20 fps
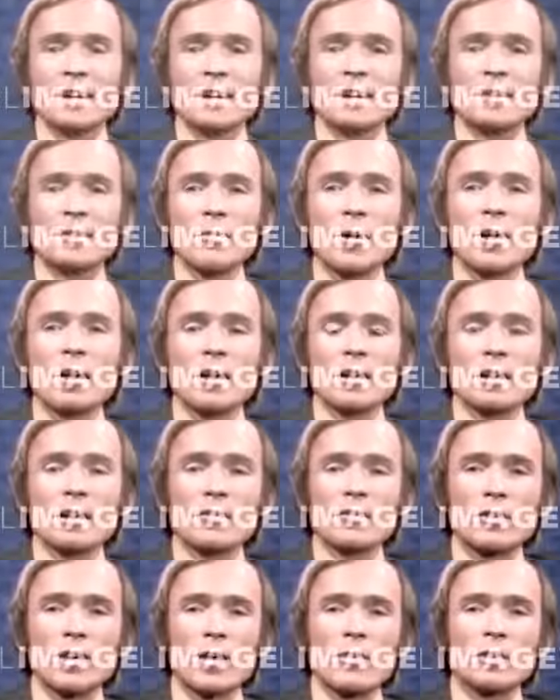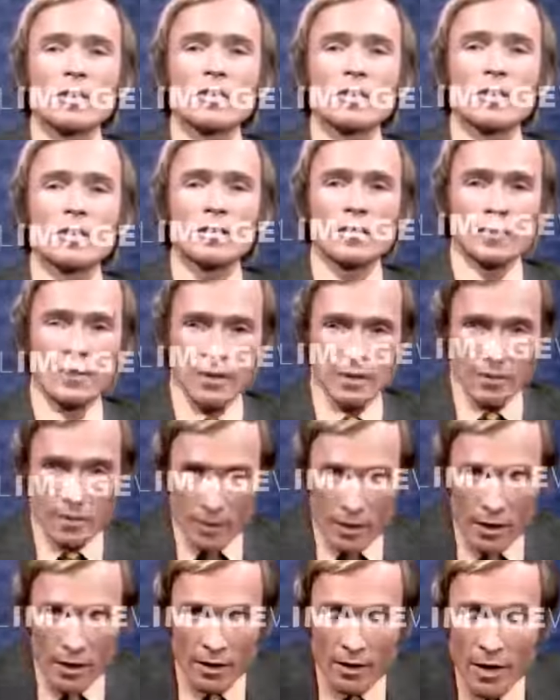Uh, tomorrow night, Cliff Robertson,
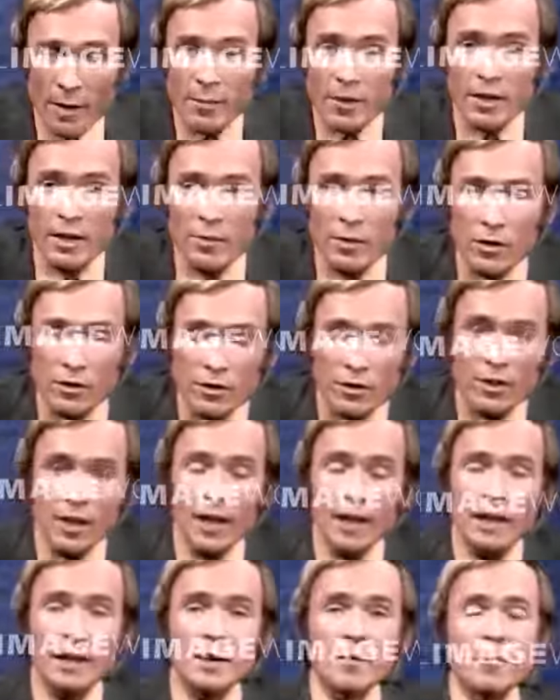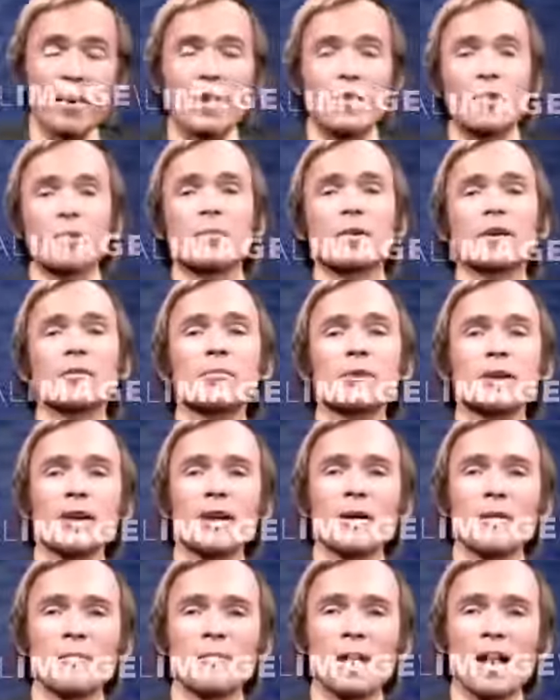uh, Deputy Commissioner Daley, about the Big
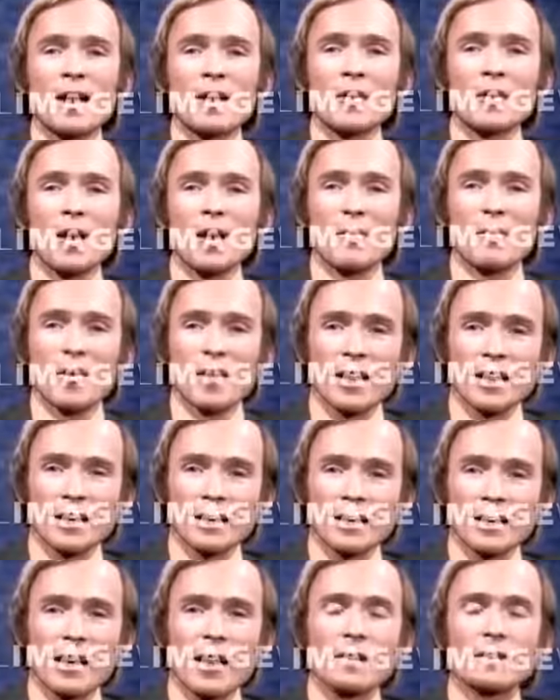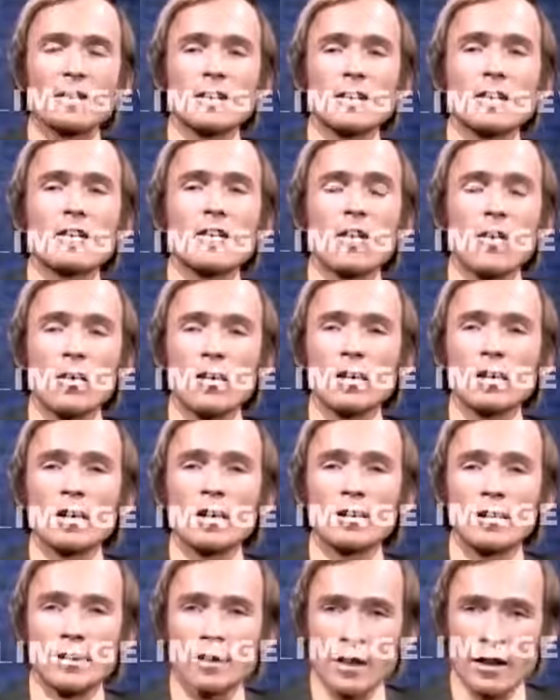Pierre bank robbery and Cantanita Horn,
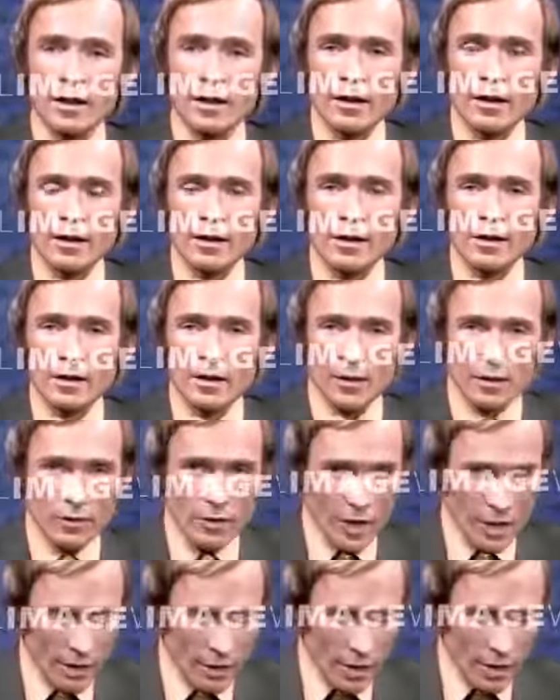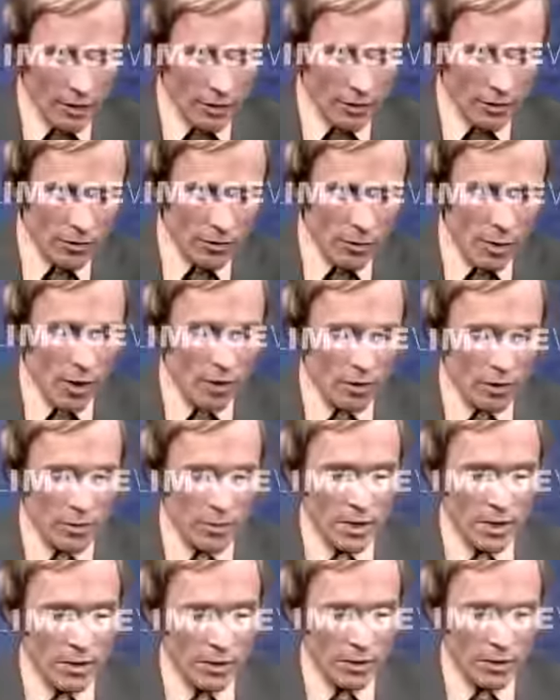Indian Lady, and uh, Stan Getz, Joao
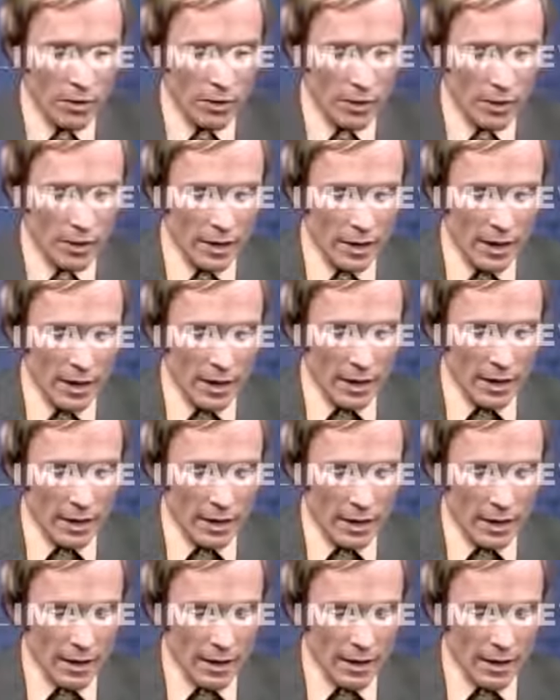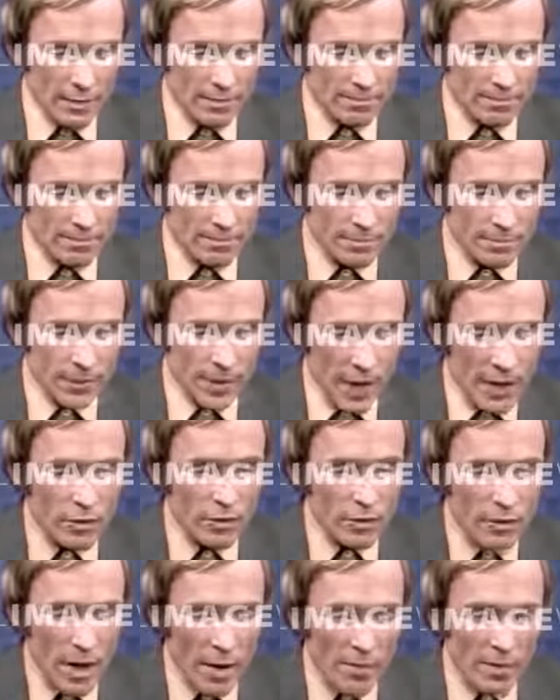Gilberto, and uh,
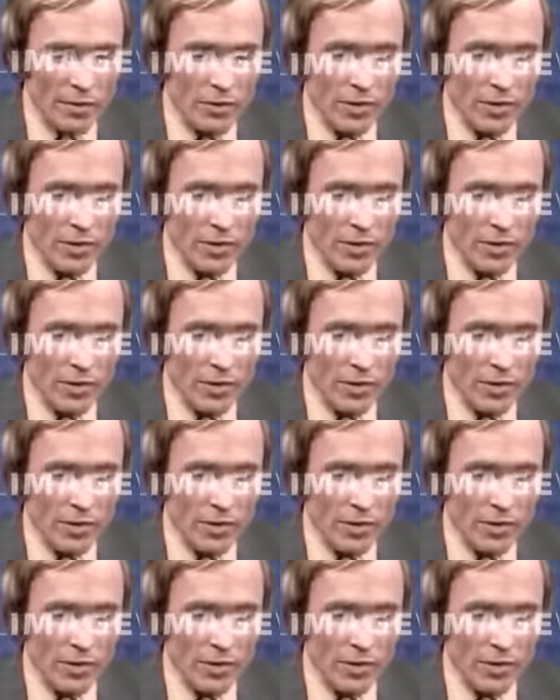thanks to Bobby